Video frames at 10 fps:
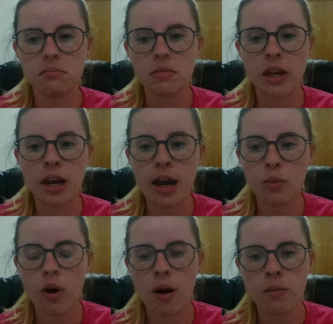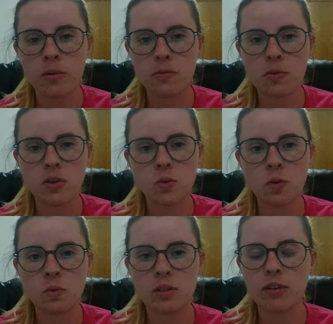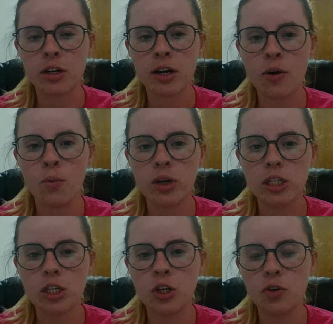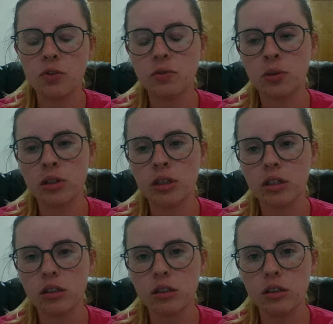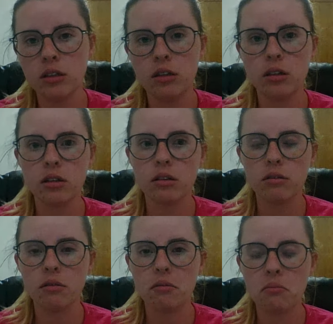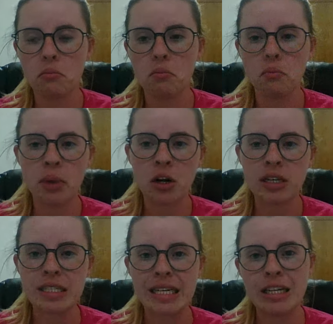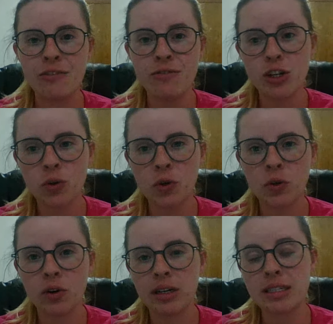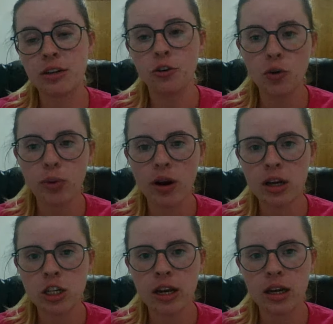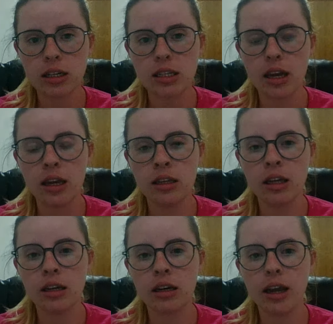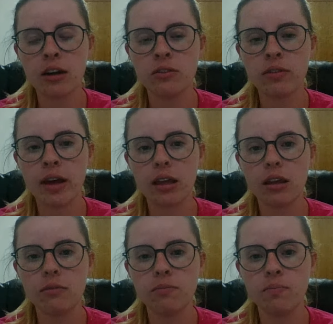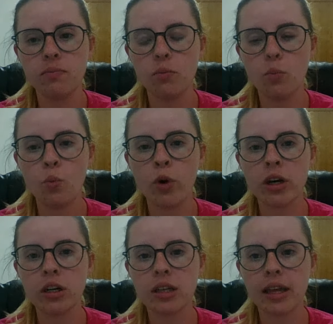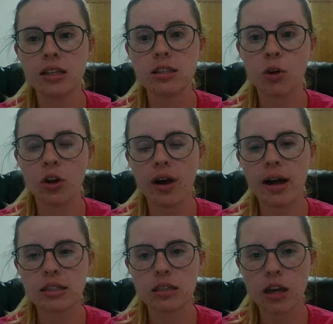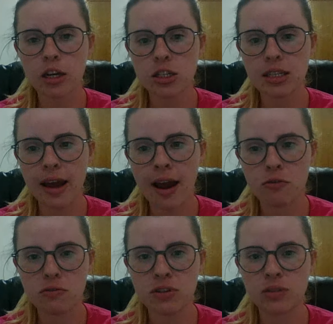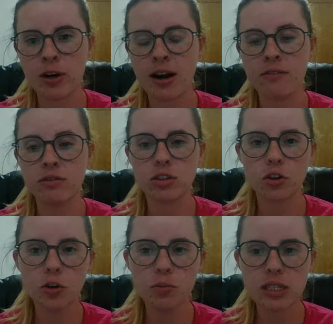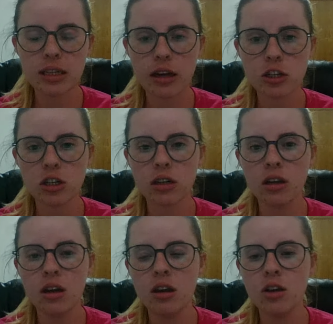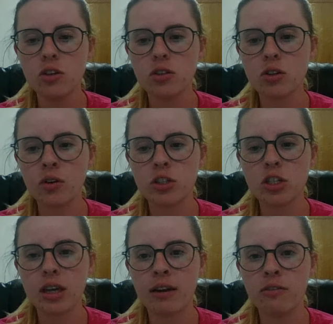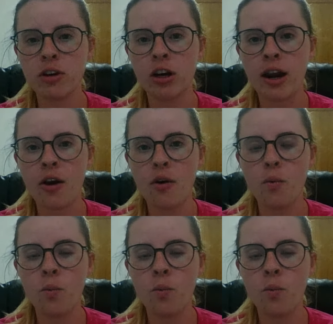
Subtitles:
that I had a problem with this one was figuring out what to do for better as an individual or as a group project, and then kind of like what are like some good class discussions to have, or if it's better to have a group discussion. So it's just kind of figuring out